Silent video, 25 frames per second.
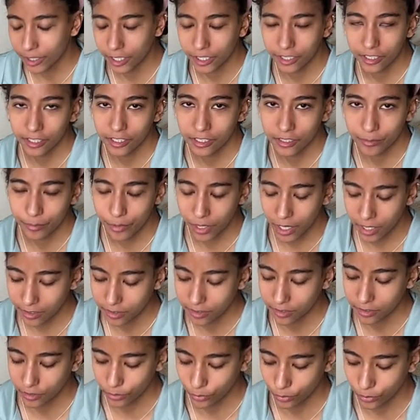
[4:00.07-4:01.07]
cutting the
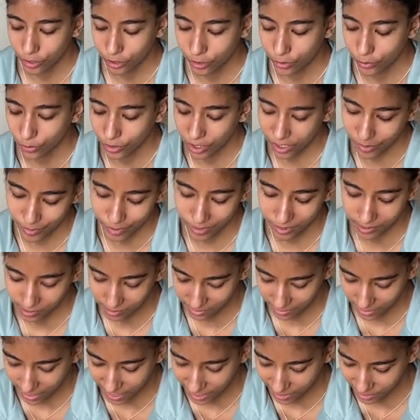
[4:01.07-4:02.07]
box in a weird way because
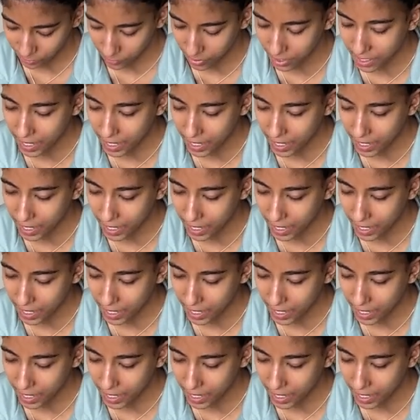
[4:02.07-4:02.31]
it has my